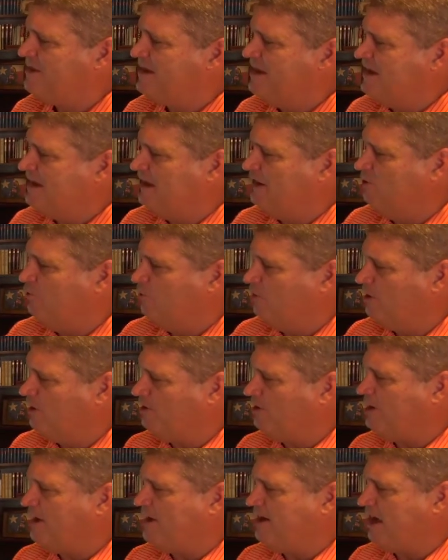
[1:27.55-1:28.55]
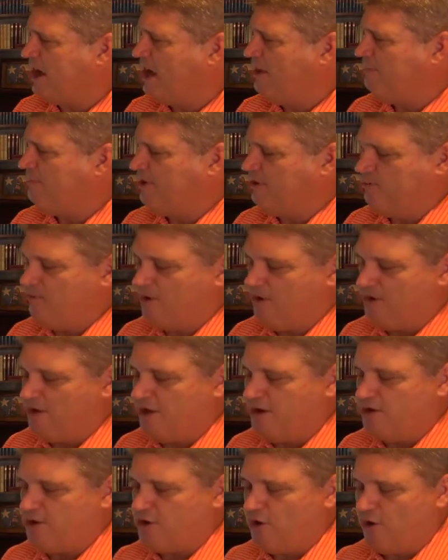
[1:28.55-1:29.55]
It will not happen. It will
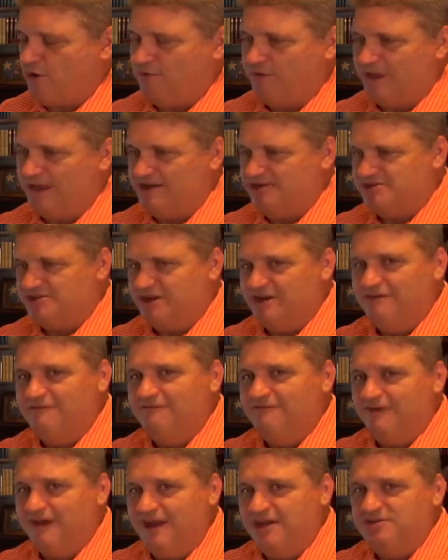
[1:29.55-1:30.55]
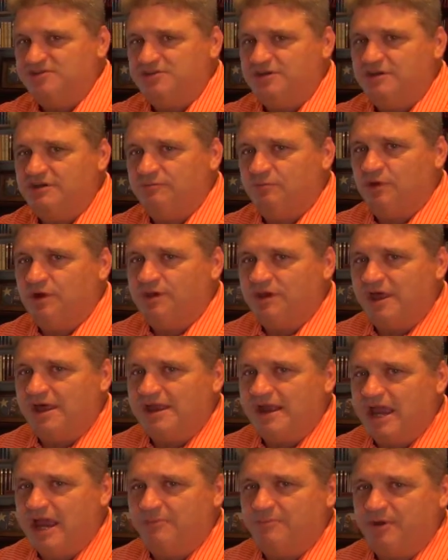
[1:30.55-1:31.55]
not occur. That is, an invasion will not
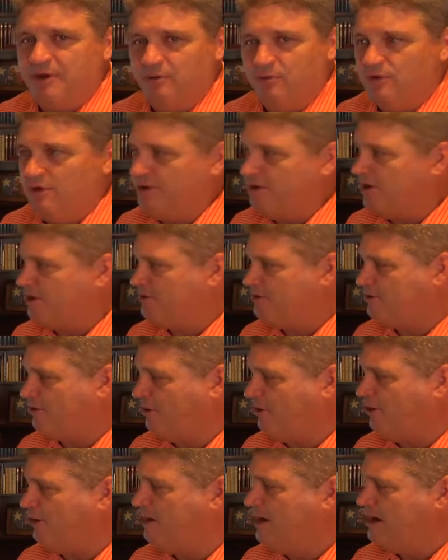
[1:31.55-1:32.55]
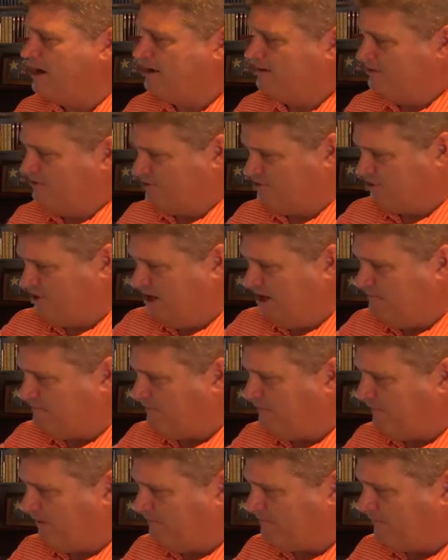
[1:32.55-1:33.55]
happen. It will not occur. The chief
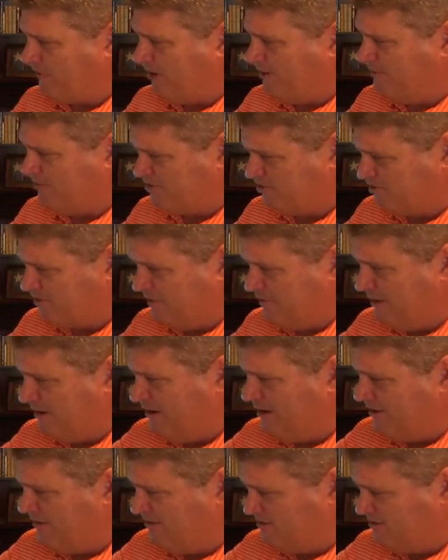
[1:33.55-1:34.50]
of Ephraim is Samaria.